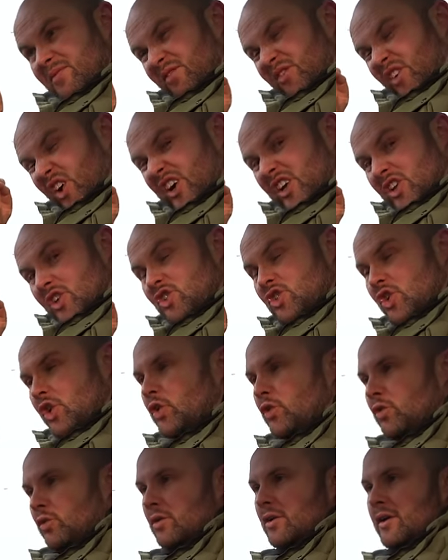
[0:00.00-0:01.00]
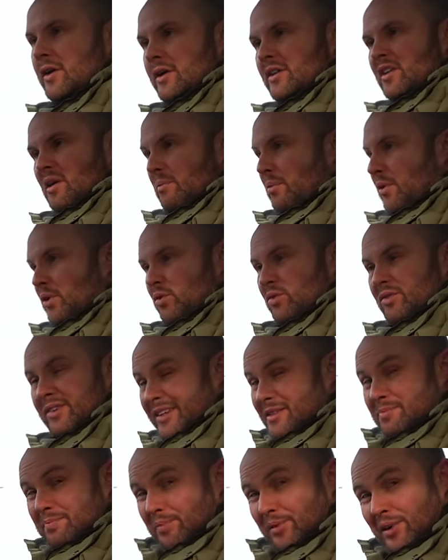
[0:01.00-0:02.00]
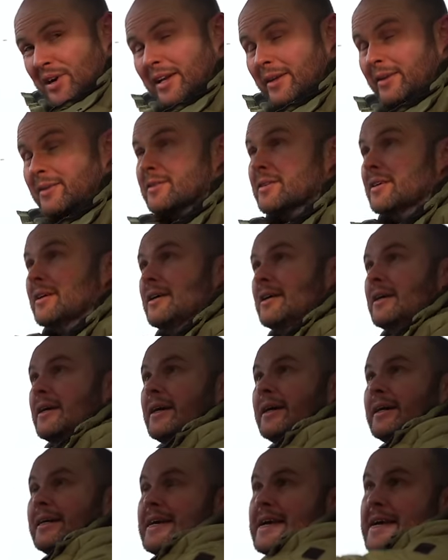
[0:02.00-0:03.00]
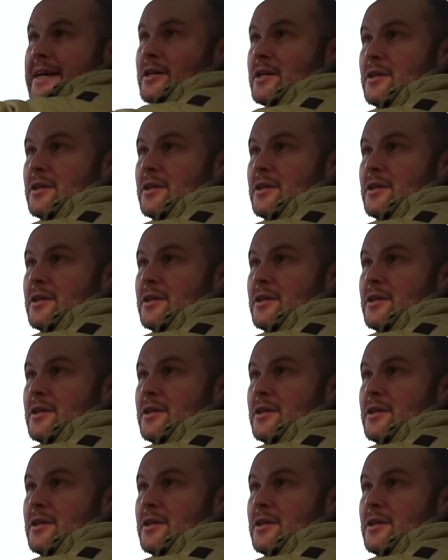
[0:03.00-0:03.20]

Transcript: fine tune the boot that's brilliant uh, here